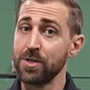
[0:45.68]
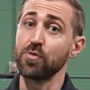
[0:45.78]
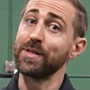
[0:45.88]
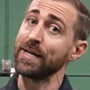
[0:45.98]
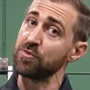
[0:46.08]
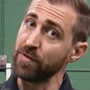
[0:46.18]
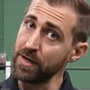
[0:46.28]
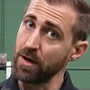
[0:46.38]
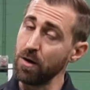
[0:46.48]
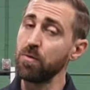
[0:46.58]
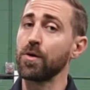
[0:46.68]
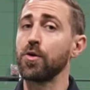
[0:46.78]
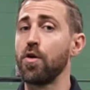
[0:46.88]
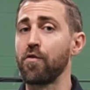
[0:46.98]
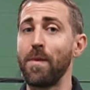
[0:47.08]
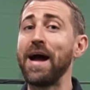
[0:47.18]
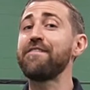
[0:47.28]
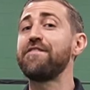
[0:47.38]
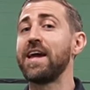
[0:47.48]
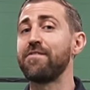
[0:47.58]
So in today's video, we're going over my
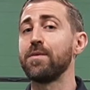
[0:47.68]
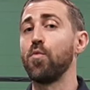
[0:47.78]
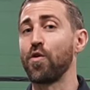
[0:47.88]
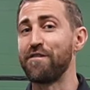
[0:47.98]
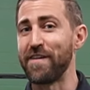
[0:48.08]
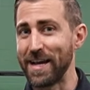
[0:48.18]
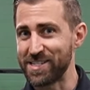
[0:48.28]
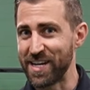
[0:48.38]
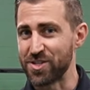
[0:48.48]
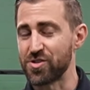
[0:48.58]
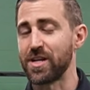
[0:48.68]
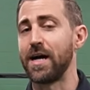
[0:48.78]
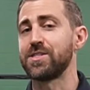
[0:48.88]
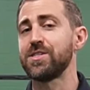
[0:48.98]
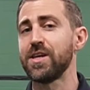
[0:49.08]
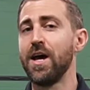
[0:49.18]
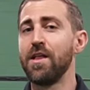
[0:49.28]
favorite, more advanced exercises